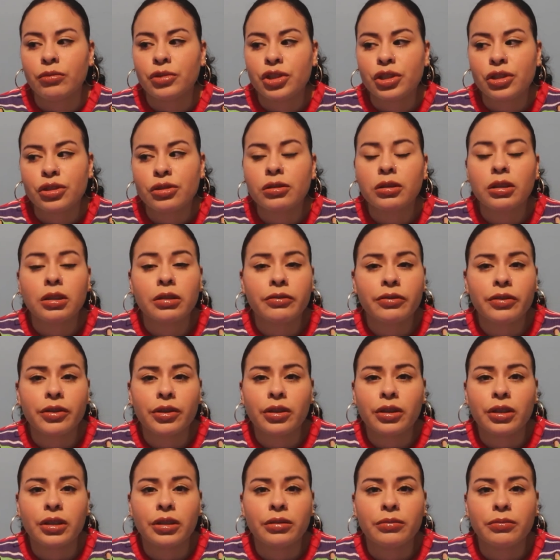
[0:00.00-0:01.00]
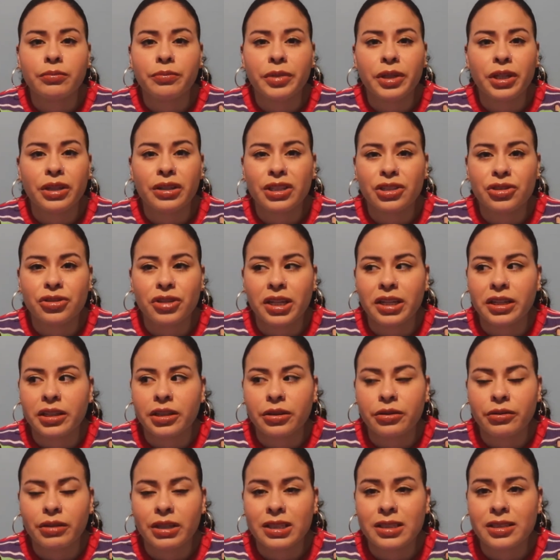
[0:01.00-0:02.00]
Just look for the bearded
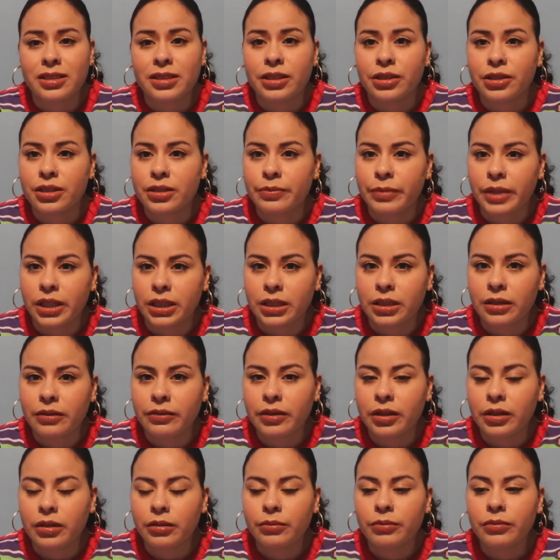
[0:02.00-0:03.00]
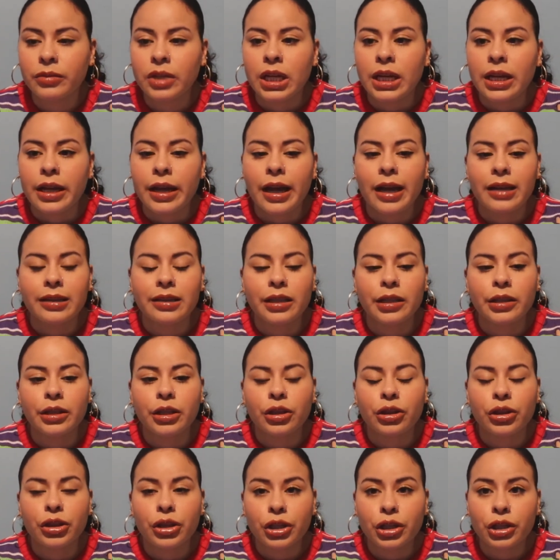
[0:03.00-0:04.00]
dragon threads. There's many of them. And then
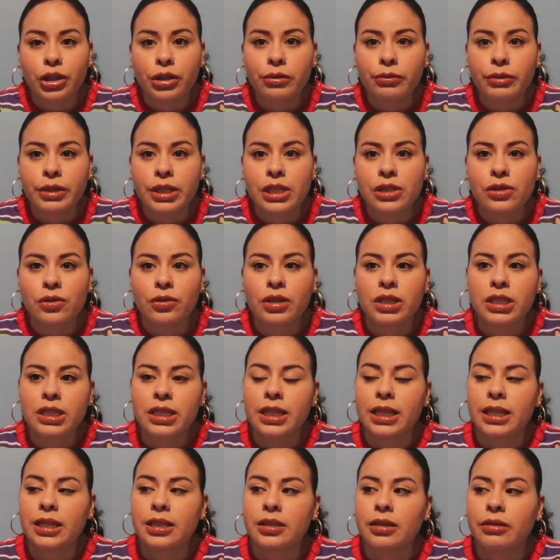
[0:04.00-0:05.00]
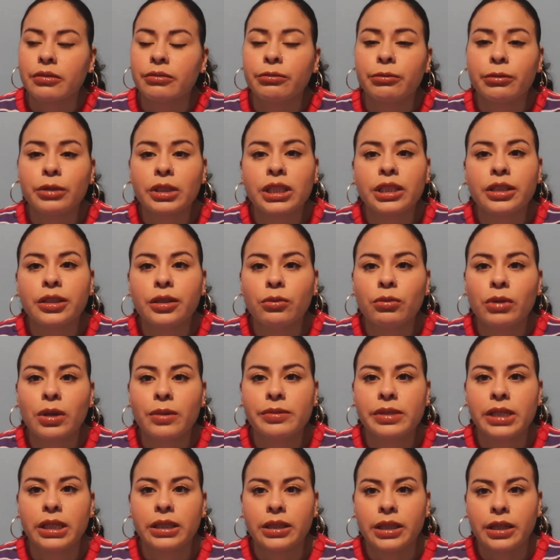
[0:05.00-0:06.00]
the 3rd resource is a really good
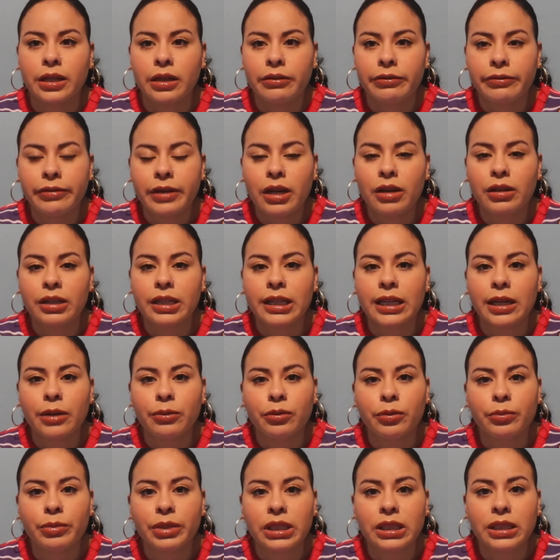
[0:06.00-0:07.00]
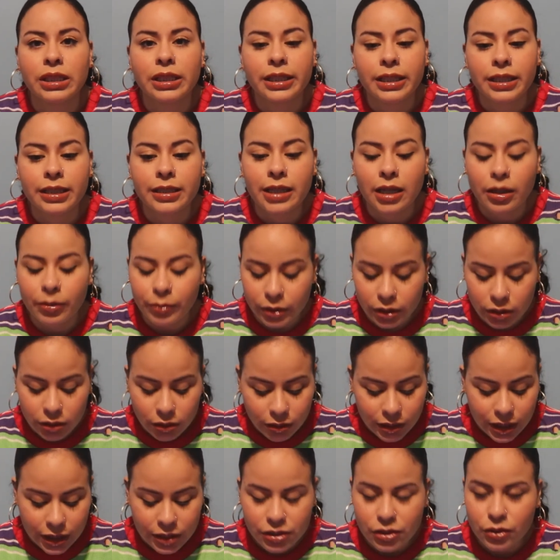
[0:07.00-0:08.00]
website that I found, and I will be linking down
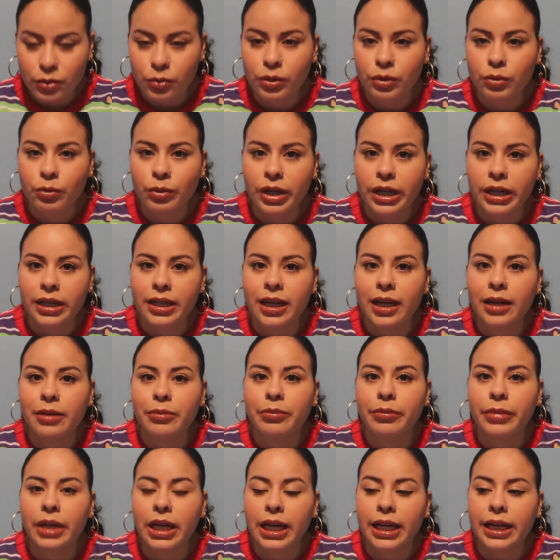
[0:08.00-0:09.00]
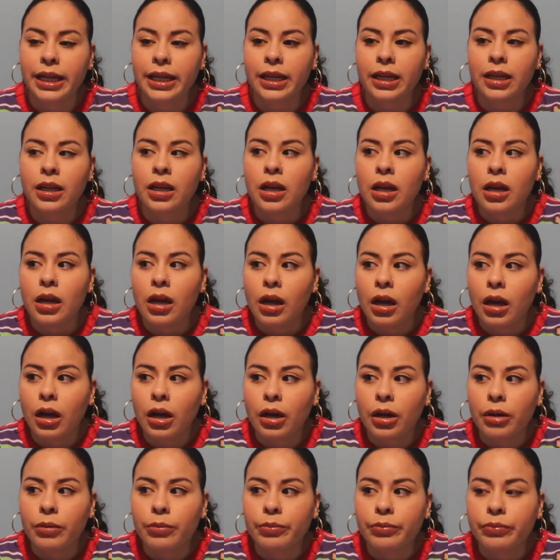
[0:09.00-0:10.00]
below. That's the one where I got my
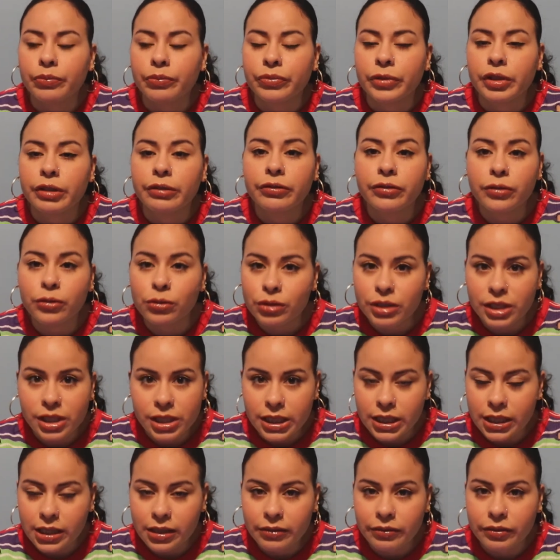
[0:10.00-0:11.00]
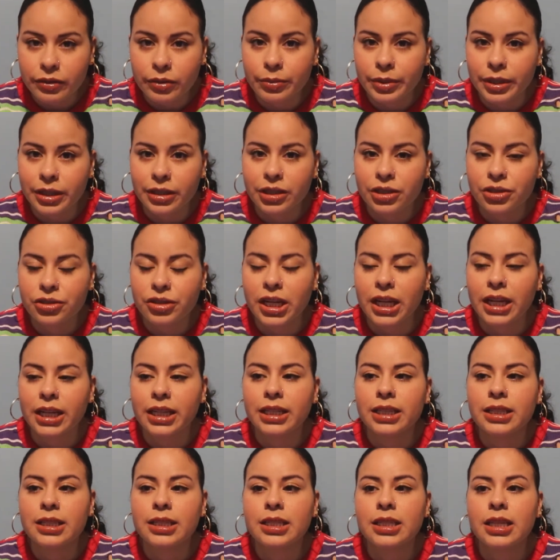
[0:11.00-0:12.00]
food sheet for bearded
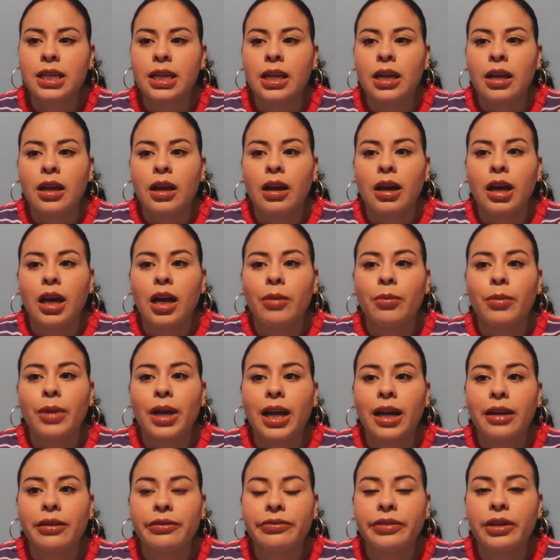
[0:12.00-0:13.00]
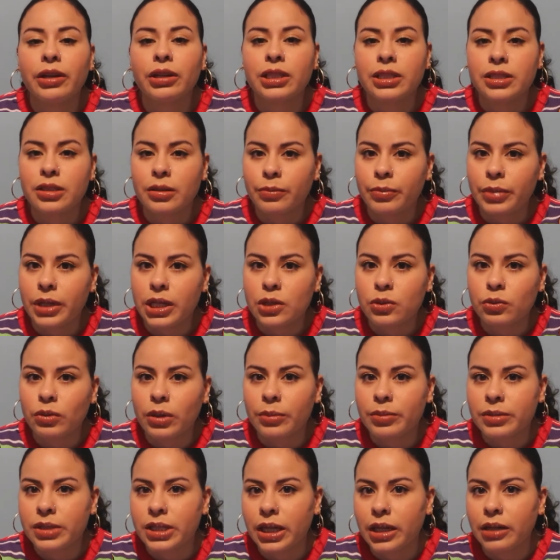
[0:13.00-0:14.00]
dragons. I found is the best
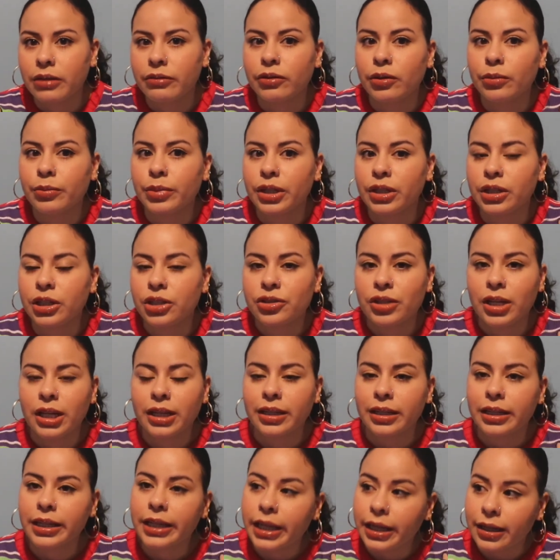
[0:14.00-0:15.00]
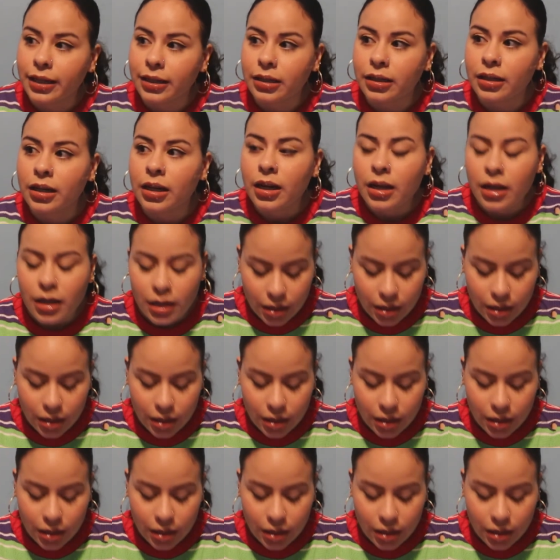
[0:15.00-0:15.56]
website for bearded dragon care.